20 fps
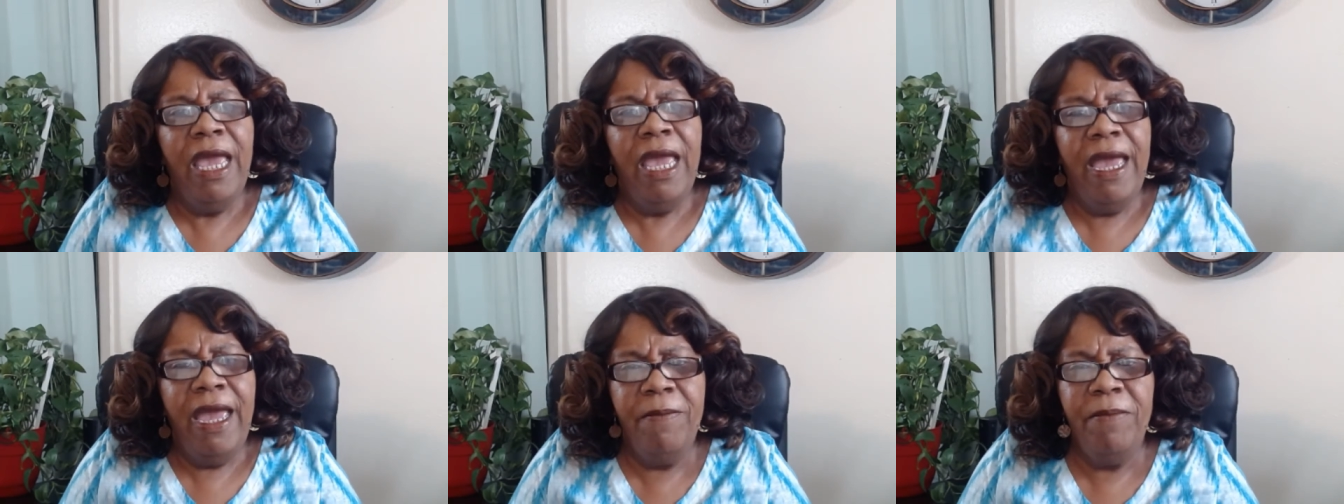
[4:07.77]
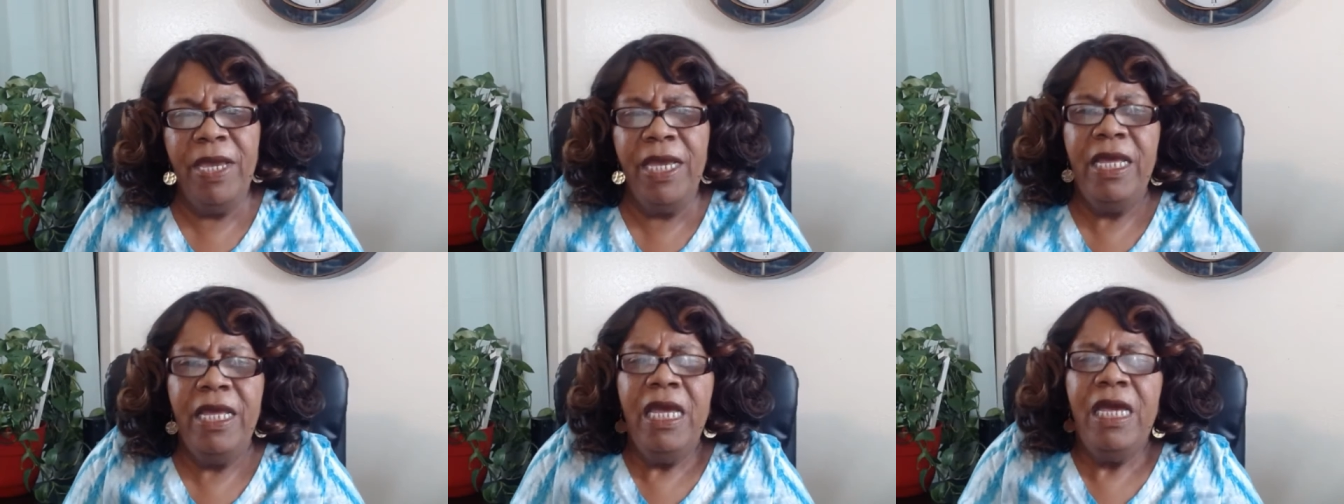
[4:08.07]

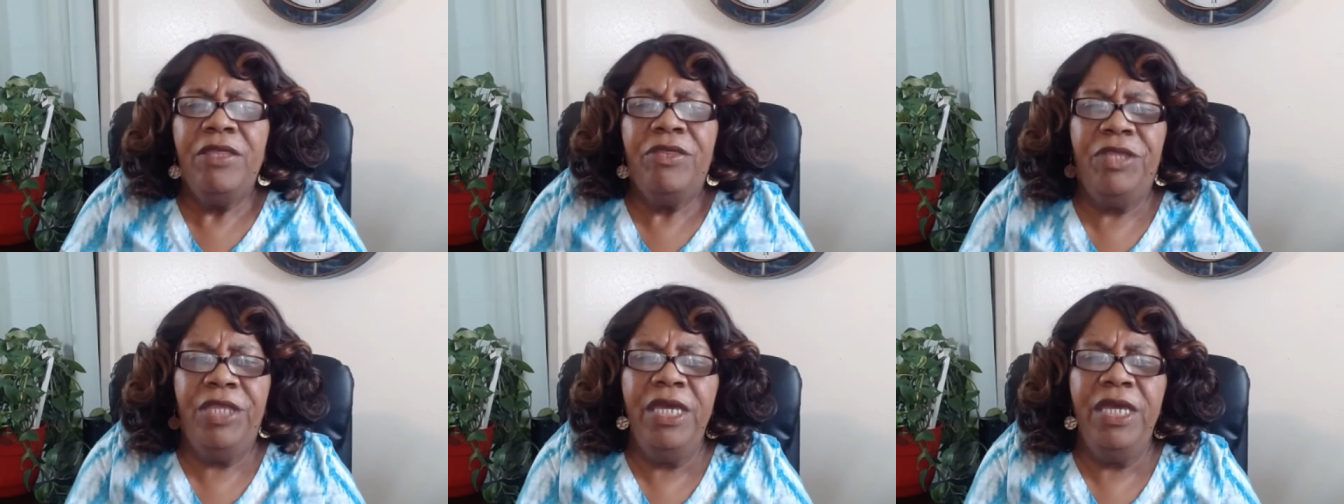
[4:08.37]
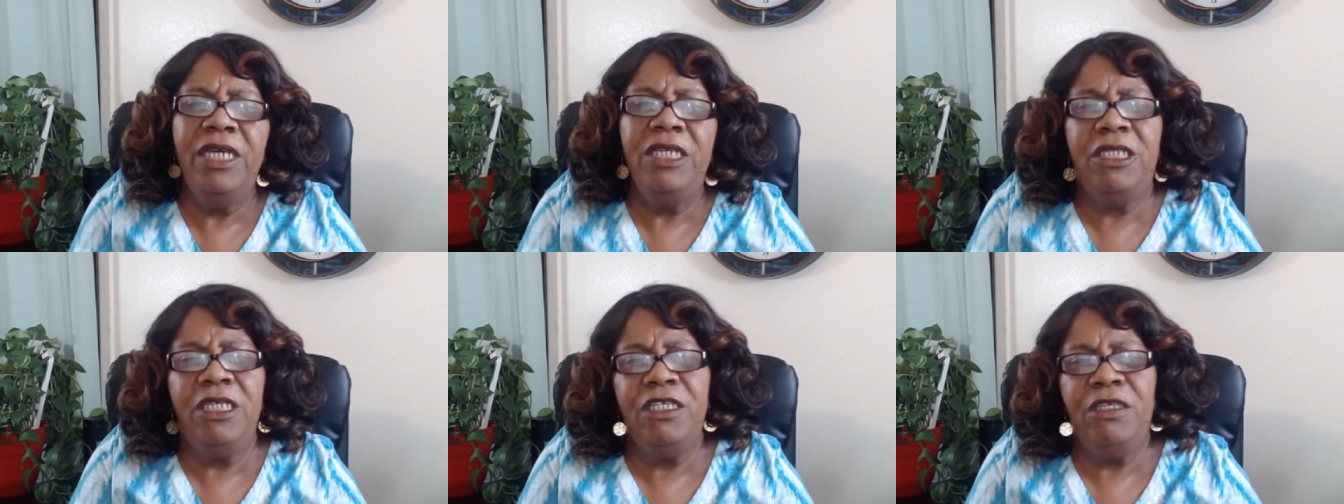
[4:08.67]
Amen.
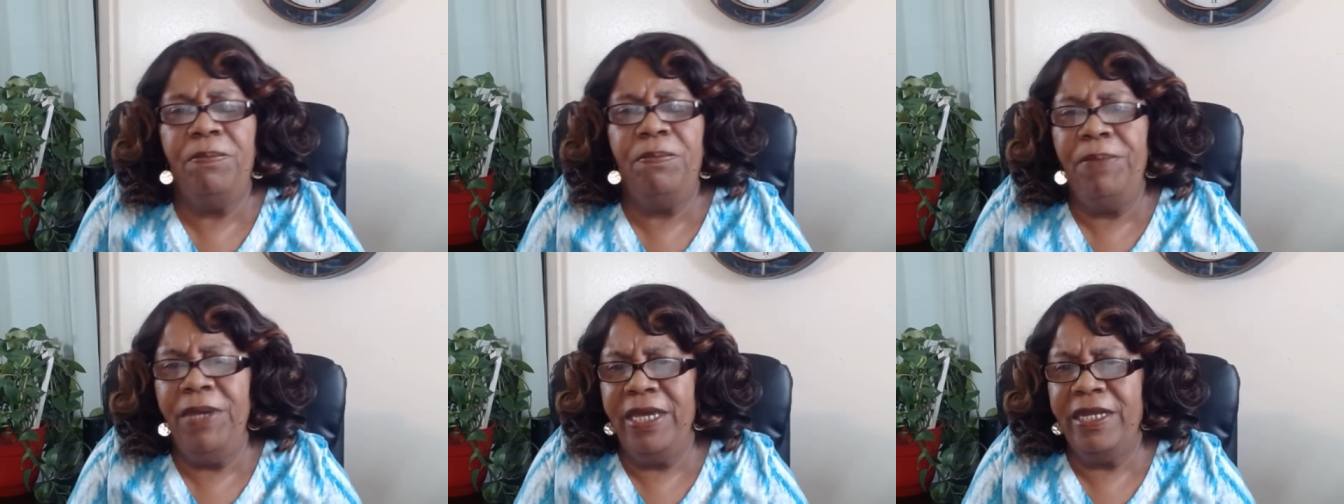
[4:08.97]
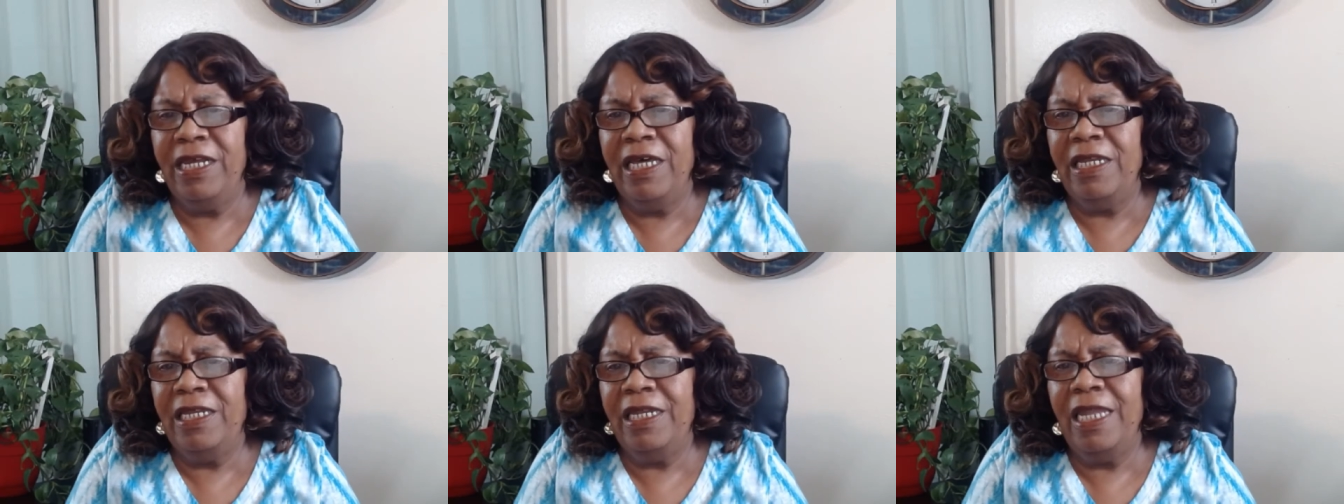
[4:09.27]
This is being
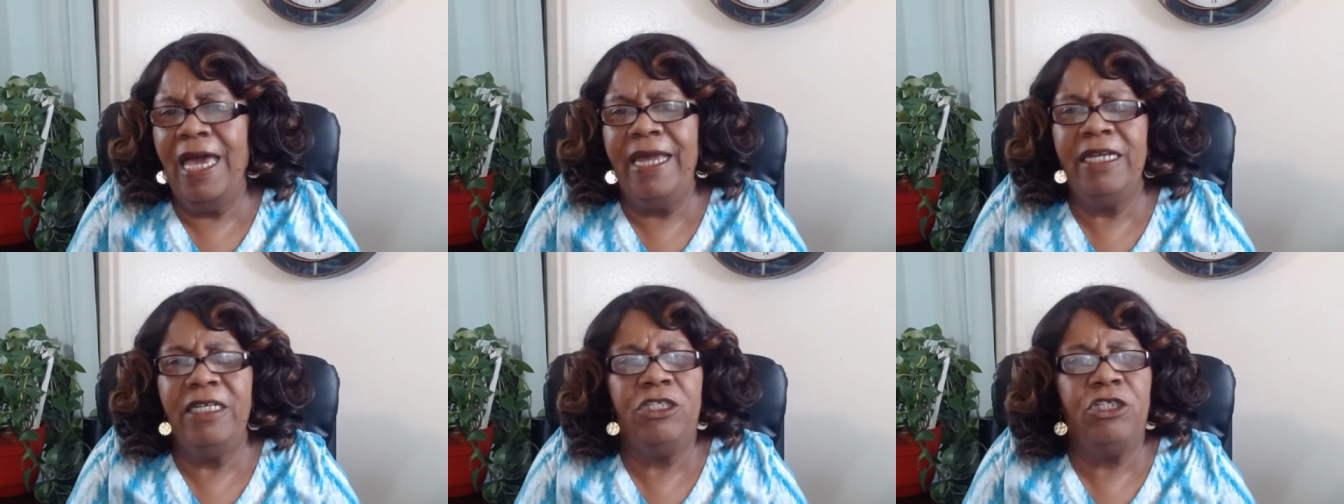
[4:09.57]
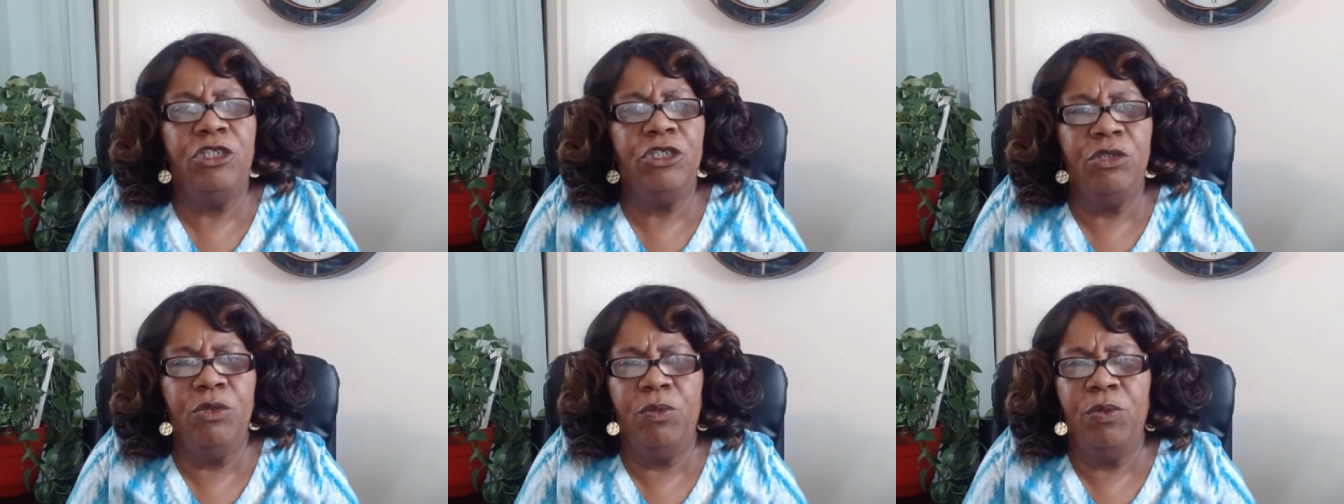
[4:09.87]
a light
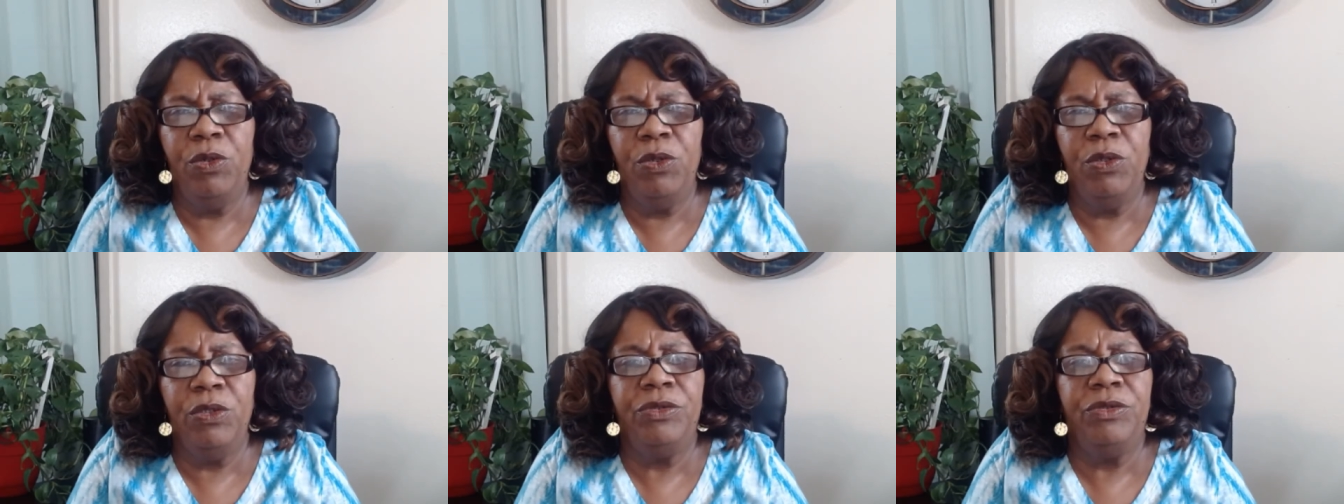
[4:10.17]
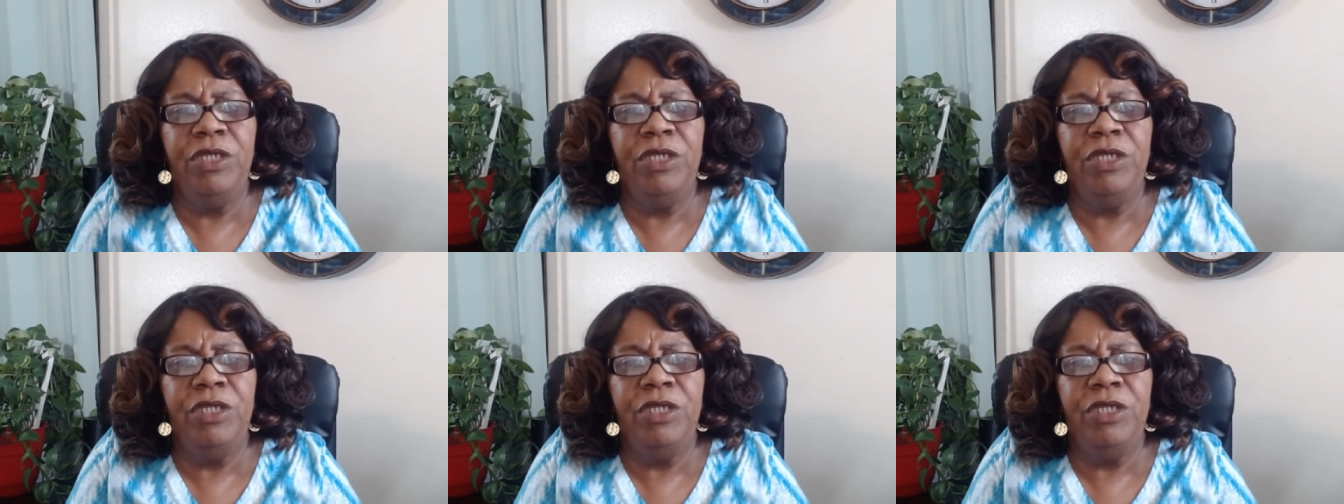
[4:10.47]
to the world.